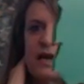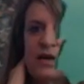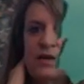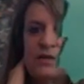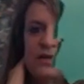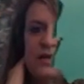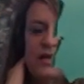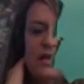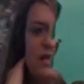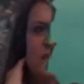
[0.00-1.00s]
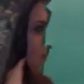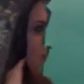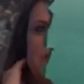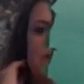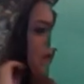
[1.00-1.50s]
card, and
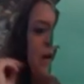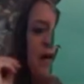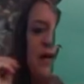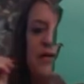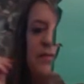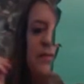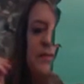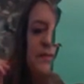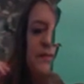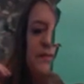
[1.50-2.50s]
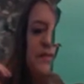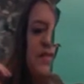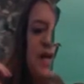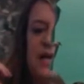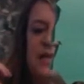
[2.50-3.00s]
so
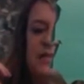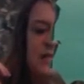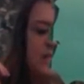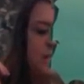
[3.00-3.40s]
just kind of did